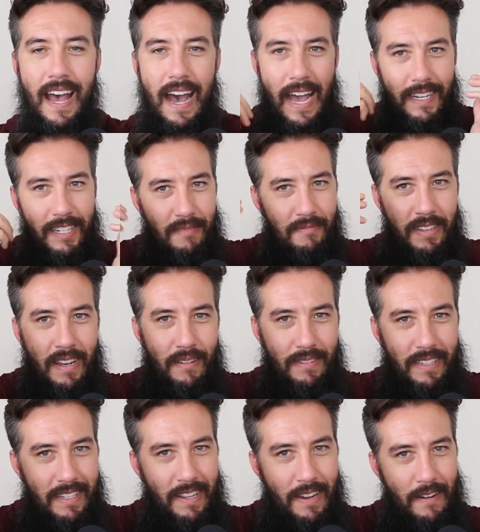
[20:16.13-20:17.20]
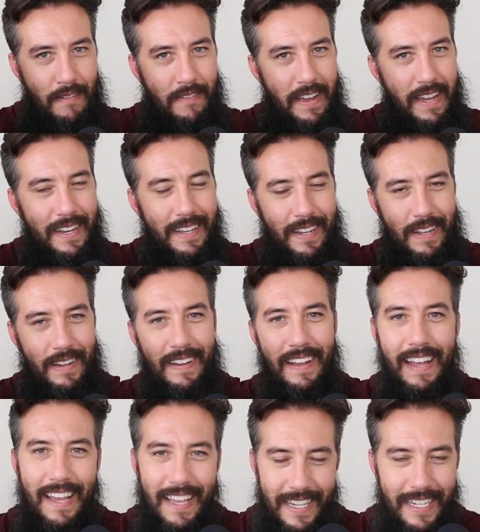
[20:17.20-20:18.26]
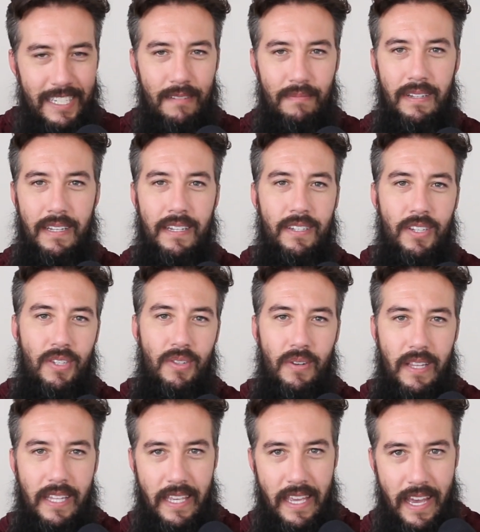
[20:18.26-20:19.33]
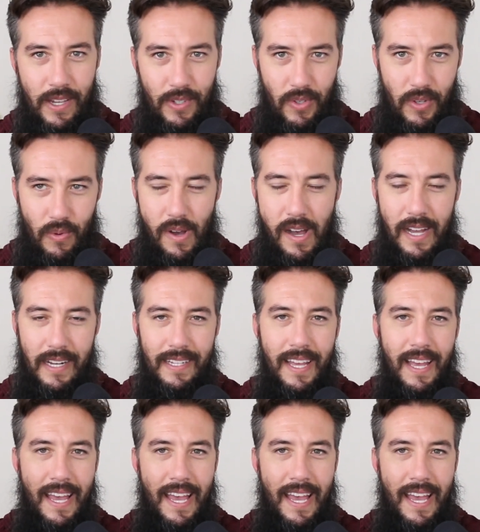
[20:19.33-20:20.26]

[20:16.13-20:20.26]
I jumped in. I was like terrified. You know, he jumped in. He just sort of like casually walked.